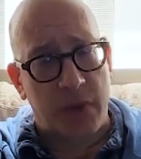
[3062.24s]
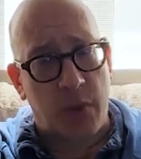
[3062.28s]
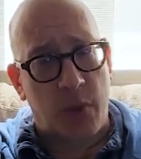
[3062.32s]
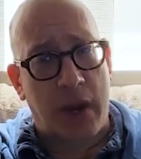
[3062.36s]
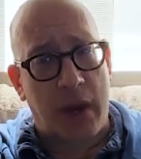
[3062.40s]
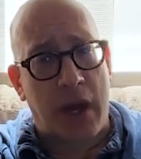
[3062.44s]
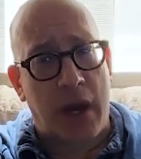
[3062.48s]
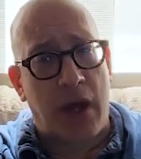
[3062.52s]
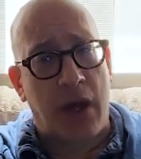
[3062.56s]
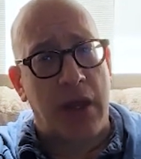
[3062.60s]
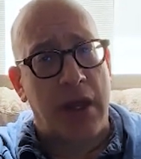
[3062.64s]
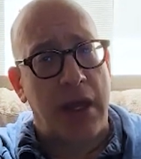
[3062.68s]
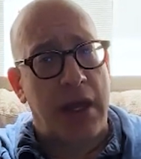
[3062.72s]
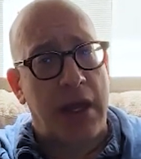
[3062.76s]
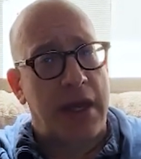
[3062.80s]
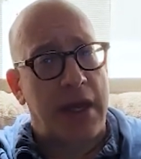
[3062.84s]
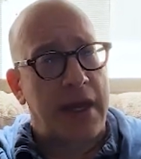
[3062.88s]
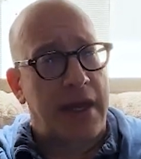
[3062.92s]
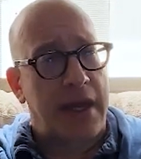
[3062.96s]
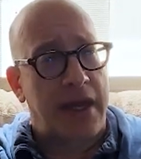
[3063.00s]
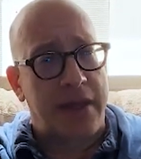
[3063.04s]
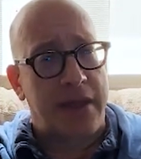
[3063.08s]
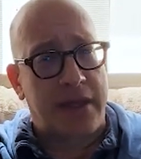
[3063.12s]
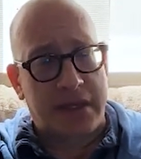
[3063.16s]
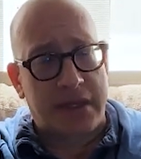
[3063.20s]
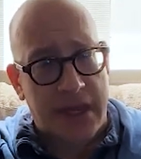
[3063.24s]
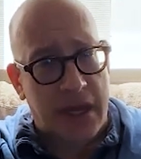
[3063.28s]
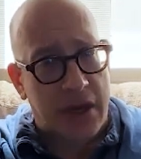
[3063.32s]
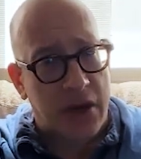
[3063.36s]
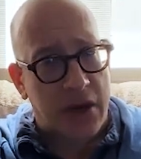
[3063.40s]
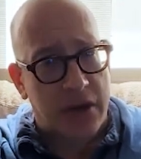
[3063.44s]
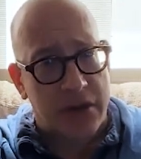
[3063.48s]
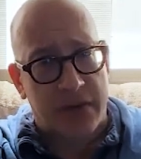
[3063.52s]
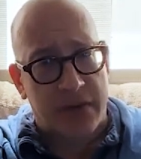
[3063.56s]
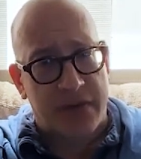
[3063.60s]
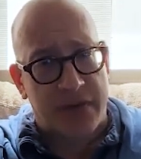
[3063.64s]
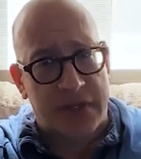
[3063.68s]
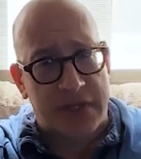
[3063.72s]
well in the
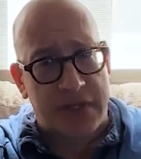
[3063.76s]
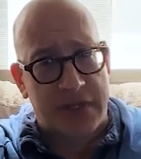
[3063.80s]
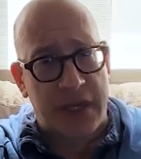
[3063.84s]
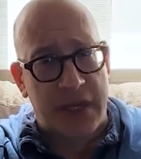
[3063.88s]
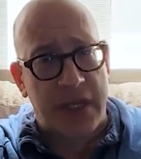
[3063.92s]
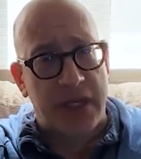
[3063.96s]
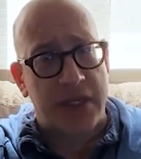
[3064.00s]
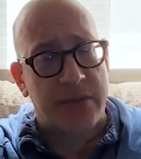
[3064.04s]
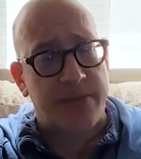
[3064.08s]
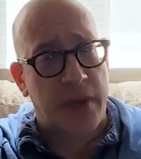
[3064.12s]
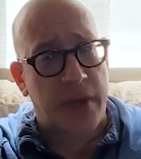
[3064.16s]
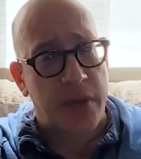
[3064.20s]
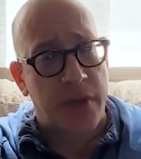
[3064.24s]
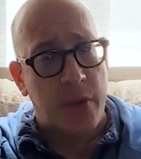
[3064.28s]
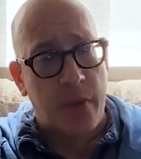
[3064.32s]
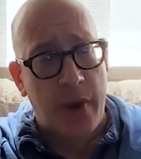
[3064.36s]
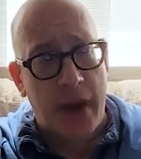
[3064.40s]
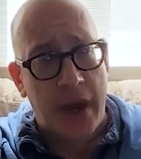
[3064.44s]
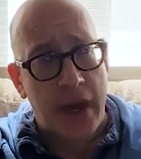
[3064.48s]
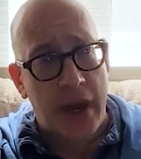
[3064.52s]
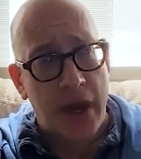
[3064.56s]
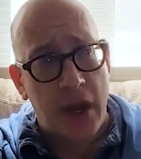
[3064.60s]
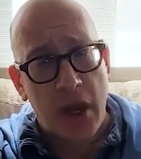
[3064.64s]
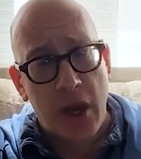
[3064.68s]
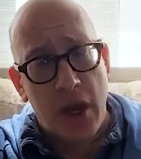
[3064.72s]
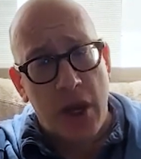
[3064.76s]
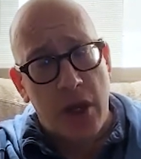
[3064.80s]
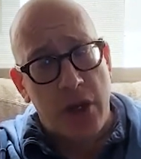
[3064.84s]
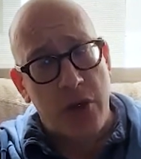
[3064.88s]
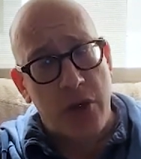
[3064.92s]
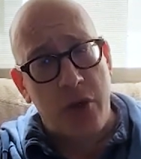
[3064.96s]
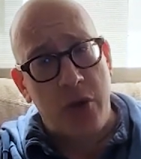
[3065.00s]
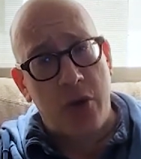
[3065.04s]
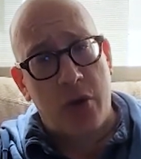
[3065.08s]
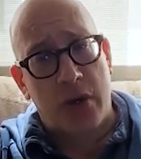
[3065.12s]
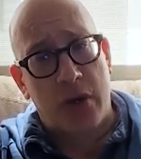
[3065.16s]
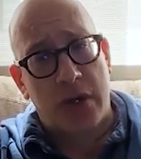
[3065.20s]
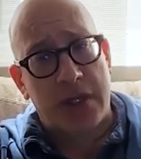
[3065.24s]
centers of cities. By the way,
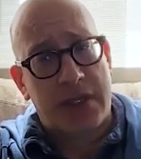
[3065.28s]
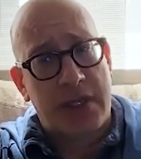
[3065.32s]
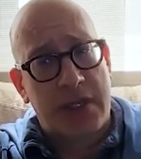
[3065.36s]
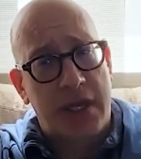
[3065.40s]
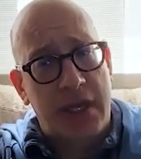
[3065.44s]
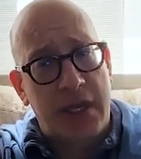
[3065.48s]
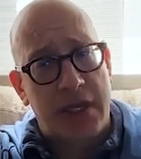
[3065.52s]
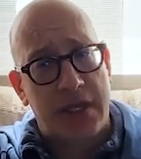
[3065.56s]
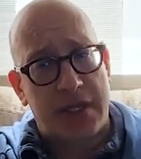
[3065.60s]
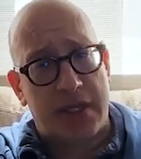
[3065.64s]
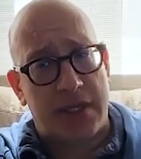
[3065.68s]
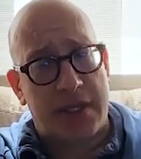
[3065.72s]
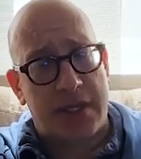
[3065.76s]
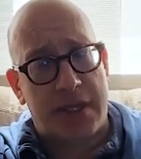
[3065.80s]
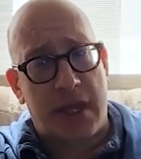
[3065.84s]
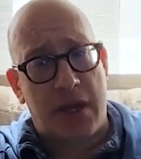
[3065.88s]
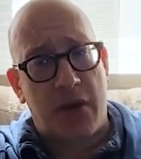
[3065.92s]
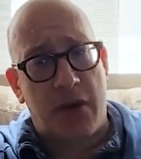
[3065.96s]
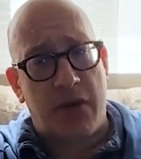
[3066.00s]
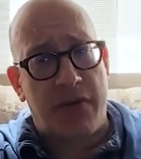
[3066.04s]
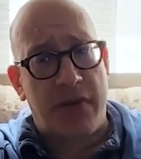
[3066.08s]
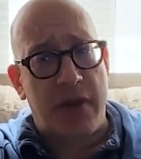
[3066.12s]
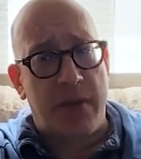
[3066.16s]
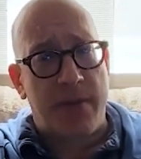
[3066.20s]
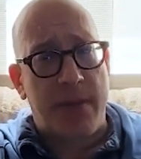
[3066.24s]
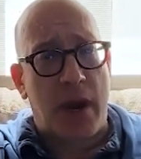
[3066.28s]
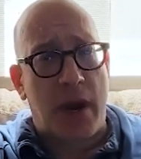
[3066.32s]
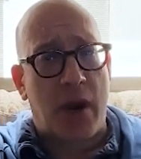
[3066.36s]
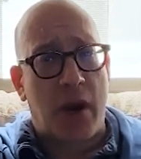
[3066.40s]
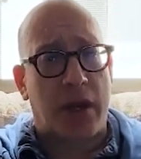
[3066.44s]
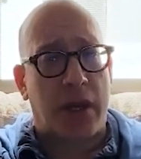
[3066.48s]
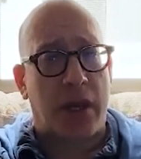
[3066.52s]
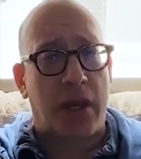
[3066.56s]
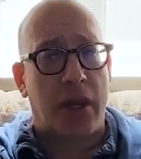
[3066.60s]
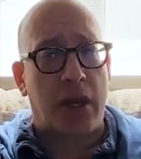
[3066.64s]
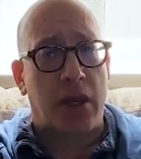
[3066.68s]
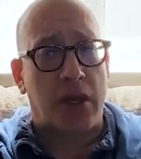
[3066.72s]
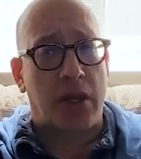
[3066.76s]
New York City is the center of the
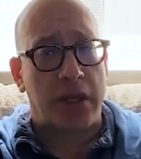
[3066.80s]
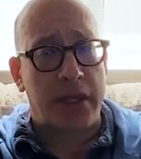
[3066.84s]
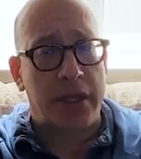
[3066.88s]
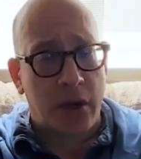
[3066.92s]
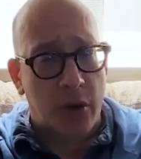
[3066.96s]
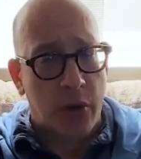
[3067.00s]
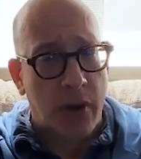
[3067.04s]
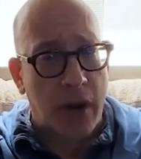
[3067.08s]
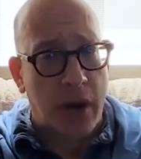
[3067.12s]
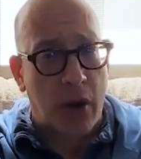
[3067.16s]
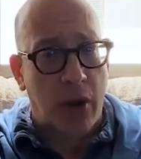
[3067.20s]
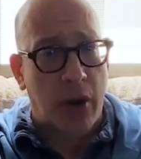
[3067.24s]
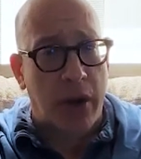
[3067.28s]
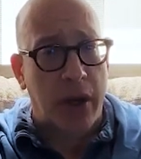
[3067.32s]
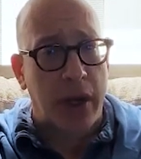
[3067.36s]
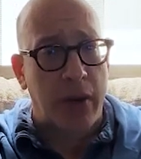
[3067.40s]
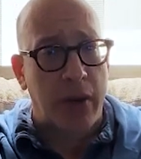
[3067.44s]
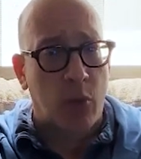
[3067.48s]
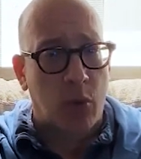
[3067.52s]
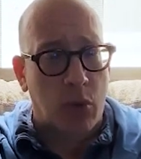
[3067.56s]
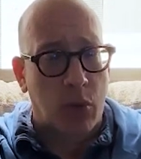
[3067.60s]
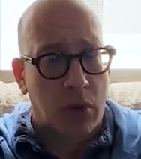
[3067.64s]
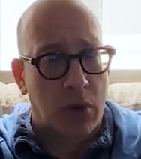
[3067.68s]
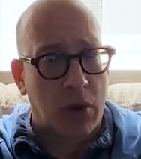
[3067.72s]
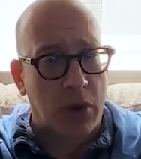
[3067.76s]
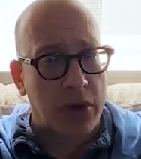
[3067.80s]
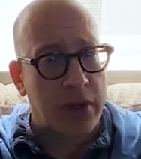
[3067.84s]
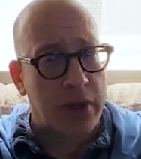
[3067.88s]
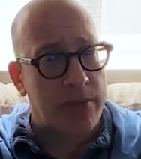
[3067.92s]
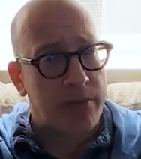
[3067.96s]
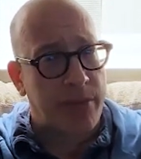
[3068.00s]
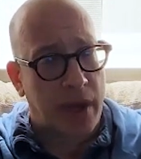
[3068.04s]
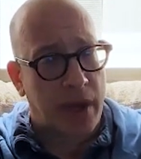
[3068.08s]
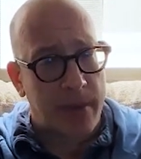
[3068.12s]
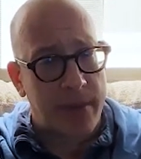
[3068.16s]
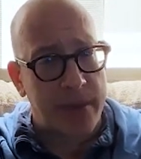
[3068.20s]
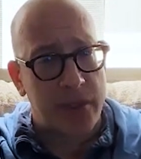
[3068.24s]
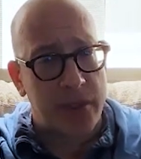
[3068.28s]
American literary world
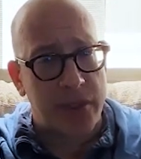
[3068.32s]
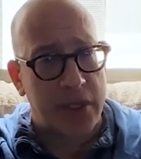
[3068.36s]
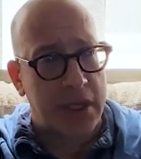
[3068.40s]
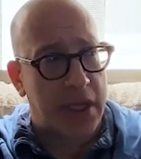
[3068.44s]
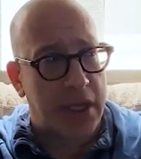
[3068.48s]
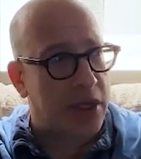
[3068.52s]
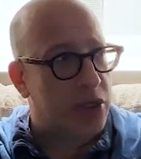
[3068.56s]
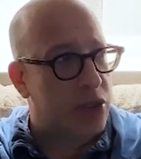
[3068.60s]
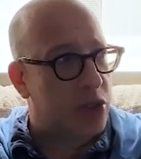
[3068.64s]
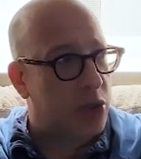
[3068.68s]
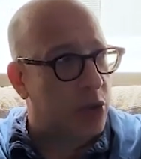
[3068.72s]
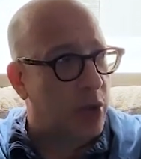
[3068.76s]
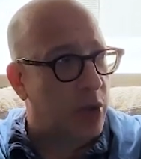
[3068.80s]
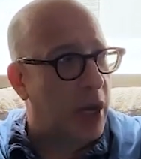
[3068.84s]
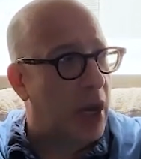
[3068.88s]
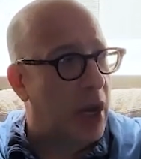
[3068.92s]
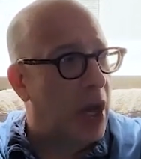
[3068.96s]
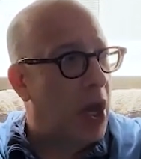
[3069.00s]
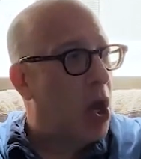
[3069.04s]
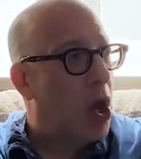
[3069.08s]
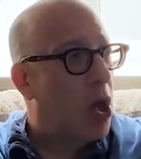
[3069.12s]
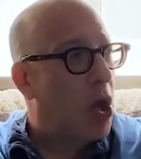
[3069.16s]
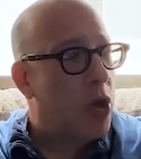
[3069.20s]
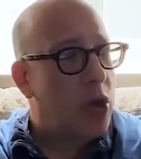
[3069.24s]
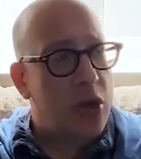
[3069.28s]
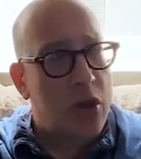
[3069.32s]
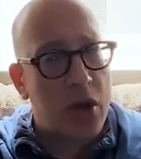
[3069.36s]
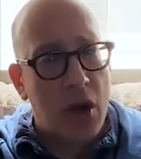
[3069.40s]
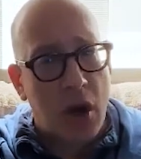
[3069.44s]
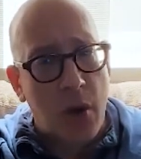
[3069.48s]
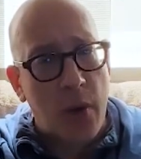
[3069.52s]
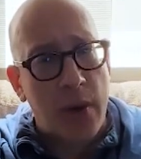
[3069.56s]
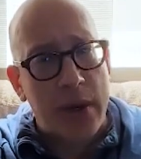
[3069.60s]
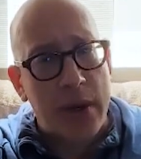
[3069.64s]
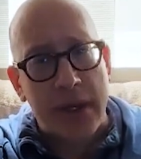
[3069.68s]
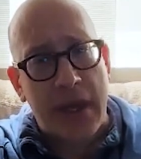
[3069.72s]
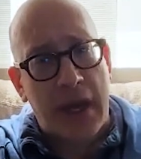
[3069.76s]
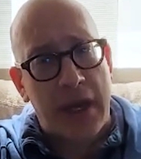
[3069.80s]
and publishing industry. No
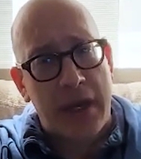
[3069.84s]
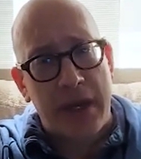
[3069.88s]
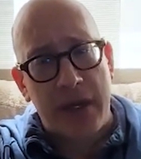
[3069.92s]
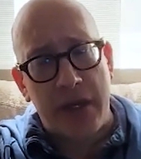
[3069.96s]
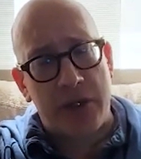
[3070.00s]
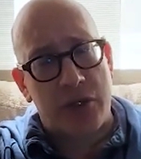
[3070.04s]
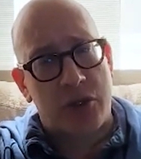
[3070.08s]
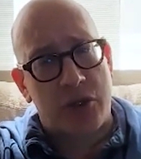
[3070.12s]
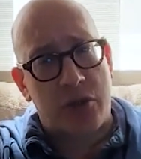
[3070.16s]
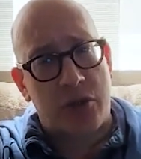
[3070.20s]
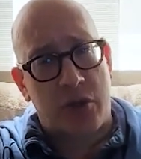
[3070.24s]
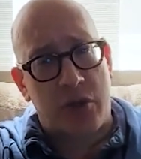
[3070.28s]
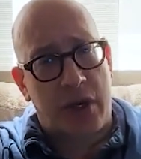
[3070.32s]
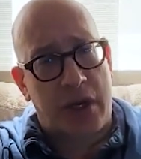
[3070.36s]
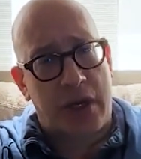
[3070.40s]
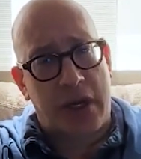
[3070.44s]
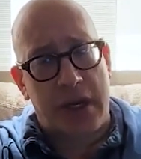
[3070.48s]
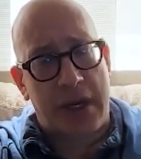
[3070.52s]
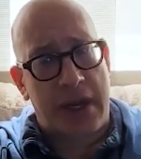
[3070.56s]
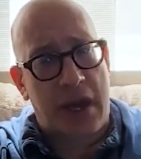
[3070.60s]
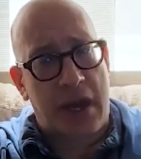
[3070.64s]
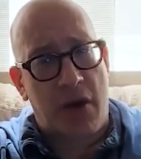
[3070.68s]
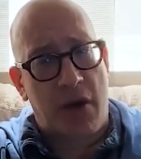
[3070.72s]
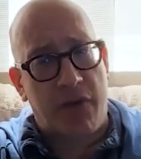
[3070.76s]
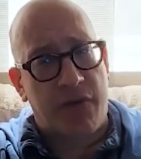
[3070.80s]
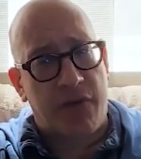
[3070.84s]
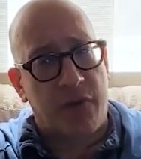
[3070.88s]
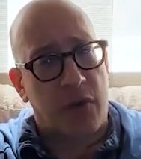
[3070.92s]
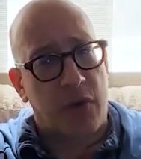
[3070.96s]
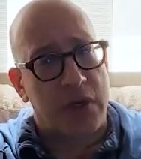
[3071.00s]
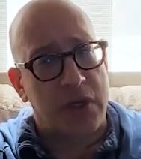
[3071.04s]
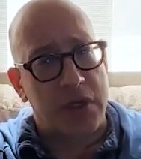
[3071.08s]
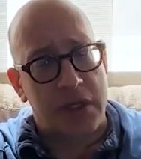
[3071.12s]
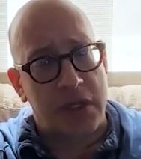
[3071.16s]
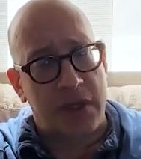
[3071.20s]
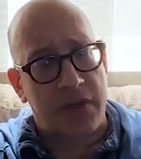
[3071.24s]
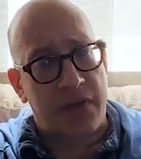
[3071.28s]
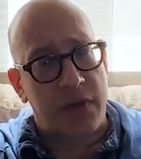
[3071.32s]
one in that industry can now
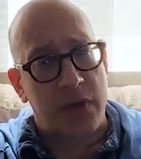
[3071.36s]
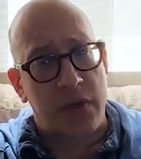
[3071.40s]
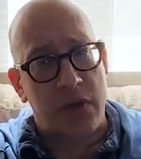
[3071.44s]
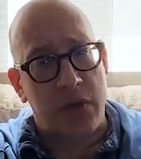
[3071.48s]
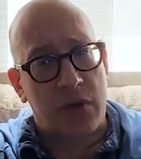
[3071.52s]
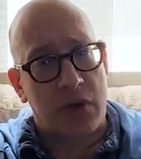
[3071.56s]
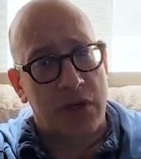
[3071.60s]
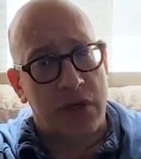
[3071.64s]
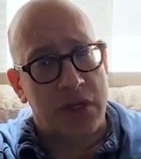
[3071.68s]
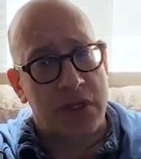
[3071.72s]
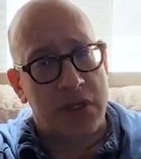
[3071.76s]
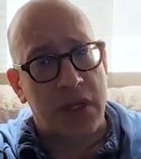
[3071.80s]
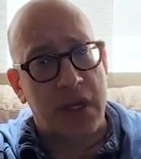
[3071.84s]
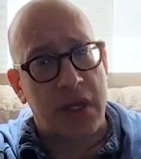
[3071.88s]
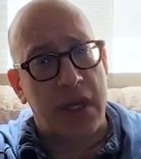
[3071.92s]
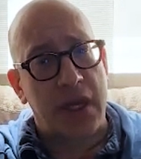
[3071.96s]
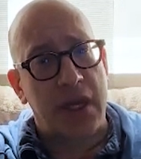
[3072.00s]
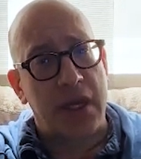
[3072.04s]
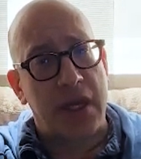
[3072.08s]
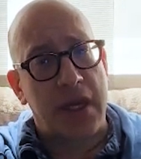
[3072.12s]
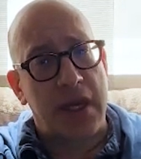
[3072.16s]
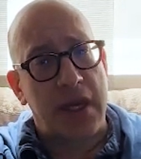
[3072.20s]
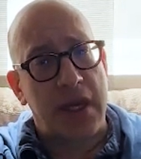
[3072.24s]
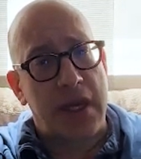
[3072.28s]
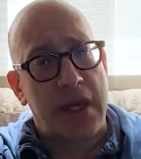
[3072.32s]
afford to live in New York City.